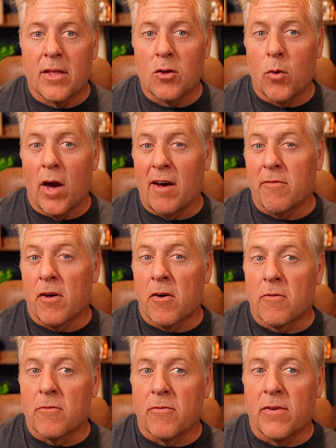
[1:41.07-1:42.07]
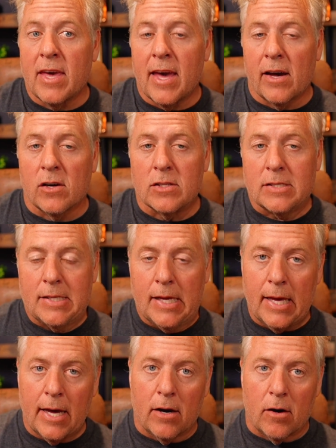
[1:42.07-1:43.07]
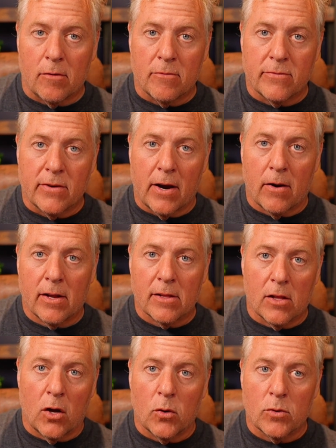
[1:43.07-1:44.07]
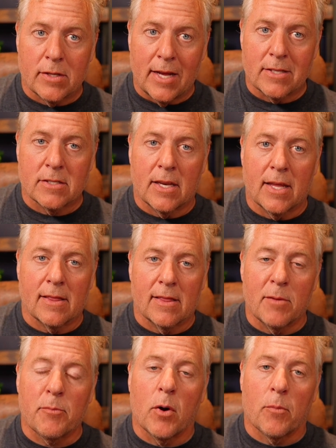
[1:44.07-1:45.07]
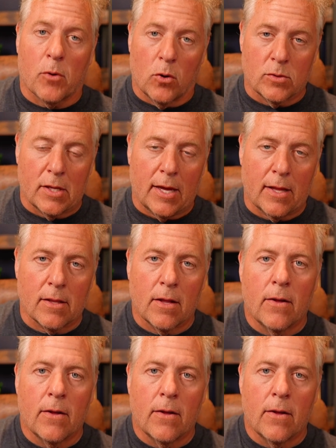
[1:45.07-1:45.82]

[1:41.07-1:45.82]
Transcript: you have VLDL, very low-density lipoprotein,